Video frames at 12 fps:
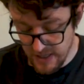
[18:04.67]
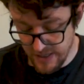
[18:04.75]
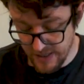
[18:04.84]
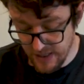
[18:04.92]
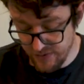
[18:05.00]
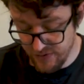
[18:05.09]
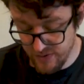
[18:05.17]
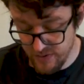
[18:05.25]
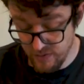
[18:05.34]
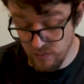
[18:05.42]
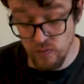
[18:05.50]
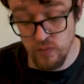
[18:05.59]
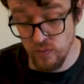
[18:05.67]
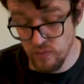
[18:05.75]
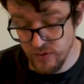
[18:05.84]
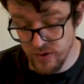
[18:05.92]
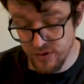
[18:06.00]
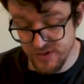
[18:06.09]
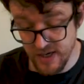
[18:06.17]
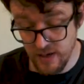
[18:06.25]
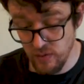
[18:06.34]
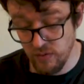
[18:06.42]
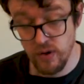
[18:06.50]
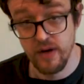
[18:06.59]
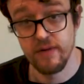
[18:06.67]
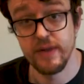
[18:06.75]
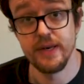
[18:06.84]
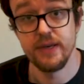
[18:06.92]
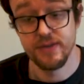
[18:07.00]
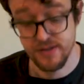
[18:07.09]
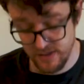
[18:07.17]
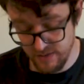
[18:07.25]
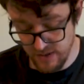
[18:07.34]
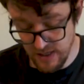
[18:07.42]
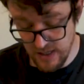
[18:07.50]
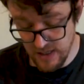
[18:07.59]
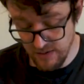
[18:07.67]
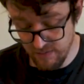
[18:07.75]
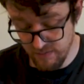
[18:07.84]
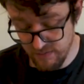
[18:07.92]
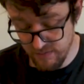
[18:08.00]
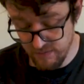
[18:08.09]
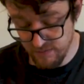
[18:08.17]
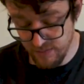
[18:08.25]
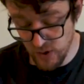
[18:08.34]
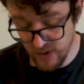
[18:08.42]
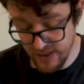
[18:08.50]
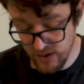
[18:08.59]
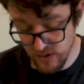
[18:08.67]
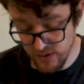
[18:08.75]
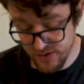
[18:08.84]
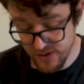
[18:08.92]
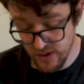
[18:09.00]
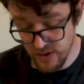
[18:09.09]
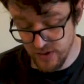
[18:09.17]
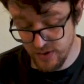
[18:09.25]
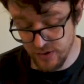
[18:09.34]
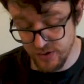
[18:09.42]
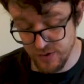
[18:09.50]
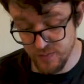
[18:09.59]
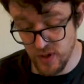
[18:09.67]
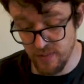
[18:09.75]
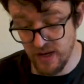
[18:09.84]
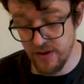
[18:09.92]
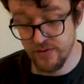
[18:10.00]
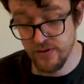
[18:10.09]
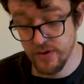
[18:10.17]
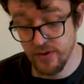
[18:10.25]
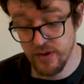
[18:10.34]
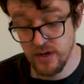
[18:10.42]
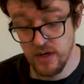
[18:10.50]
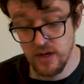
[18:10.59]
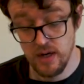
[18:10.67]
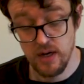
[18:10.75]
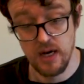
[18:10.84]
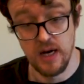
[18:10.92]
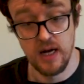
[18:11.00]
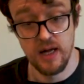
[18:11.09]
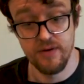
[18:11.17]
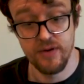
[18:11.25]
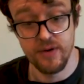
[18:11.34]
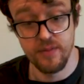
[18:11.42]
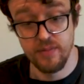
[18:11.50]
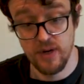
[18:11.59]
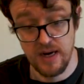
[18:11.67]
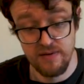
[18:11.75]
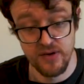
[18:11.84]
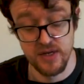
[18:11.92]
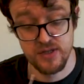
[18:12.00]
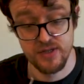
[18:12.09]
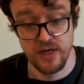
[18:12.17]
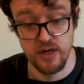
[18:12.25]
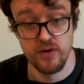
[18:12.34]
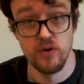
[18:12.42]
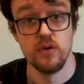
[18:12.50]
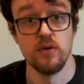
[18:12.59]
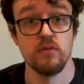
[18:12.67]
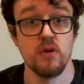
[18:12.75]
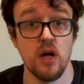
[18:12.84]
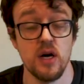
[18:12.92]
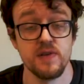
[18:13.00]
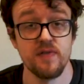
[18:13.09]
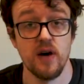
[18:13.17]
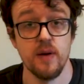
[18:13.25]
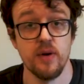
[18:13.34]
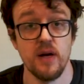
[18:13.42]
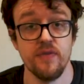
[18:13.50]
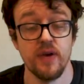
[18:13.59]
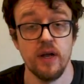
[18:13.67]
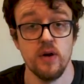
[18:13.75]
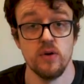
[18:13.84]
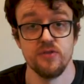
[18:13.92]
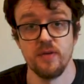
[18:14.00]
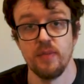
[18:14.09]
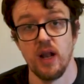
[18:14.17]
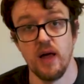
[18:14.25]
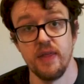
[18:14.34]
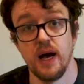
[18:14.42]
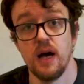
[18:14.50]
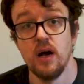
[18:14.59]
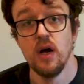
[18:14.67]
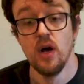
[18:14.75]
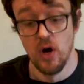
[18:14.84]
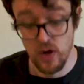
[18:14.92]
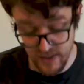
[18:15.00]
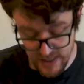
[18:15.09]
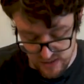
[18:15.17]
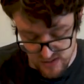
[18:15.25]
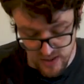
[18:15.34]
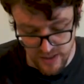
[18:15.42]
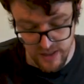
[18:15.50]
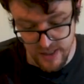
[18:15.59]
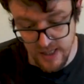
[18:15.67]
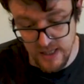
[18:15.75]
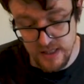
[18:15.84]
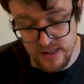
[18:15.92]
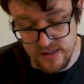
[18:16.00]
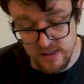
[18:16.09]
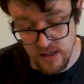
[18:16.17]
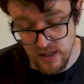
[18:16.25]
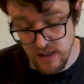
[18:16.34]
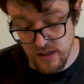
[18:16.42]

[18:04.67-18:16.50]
And again, using it with one of these bulkhead holes, you can just pop that through and you can have an external glass fiber antenna or something like that on the outside of the case.